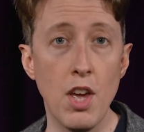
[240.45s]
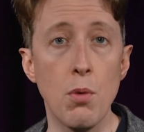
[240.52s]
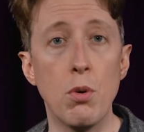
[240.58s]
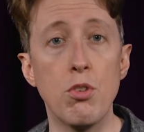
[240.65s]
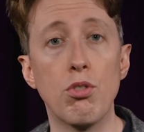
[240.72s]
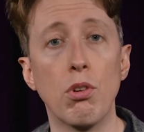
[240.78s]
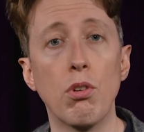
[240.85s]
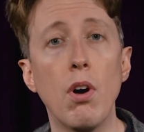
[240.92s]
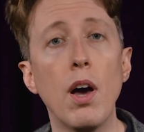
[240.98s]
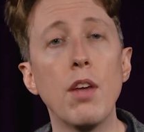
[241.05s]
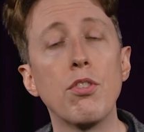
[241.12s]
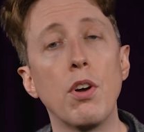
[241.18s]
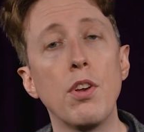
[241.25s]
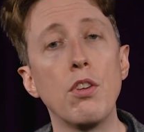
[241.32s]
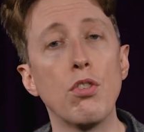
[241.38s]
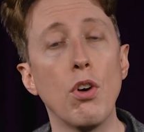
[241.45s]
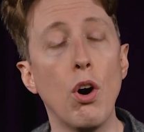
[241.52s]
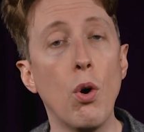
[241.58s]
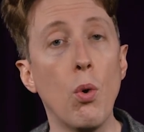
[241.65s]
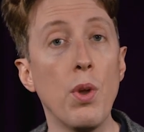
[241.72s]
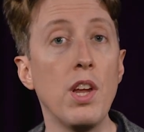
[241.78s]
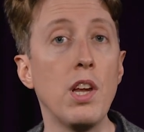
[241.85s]
which relies on its
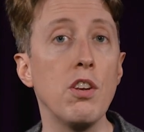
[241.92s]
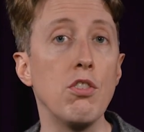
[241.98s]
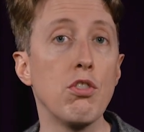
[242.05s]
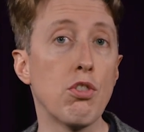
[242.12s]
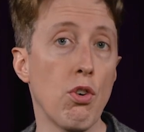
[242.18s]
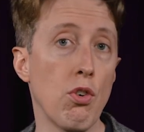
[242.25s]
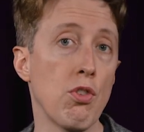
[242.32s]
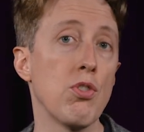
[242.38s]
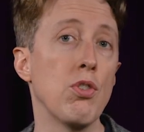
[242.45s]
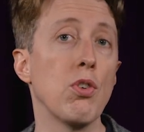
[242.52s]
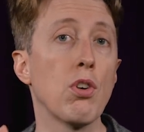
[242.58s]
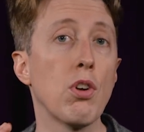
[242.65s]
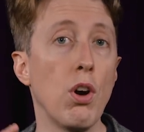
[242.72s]
own internal